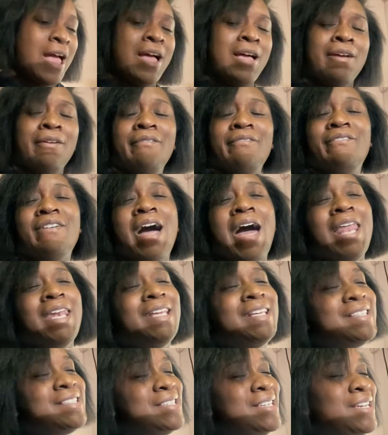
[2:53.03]

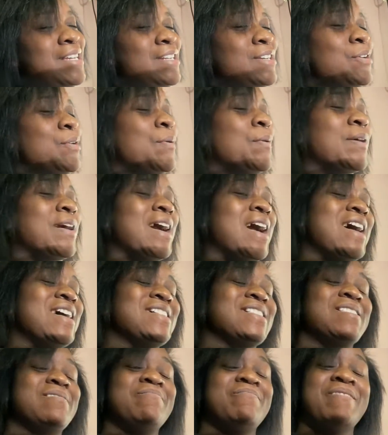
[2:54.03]
Valentino
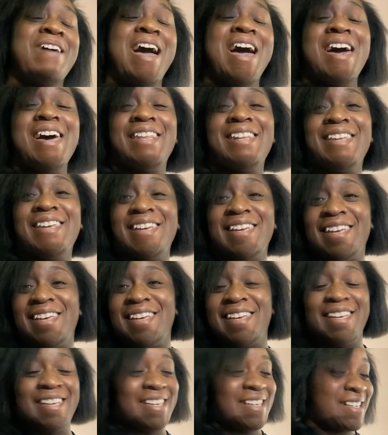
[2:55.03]

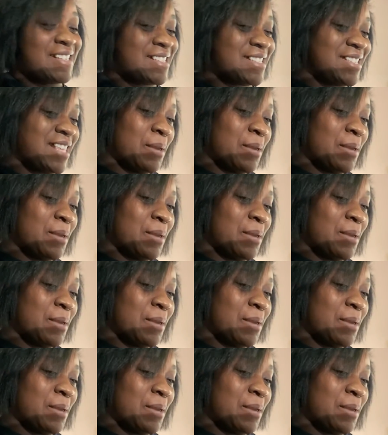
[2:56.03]
Cosmetics.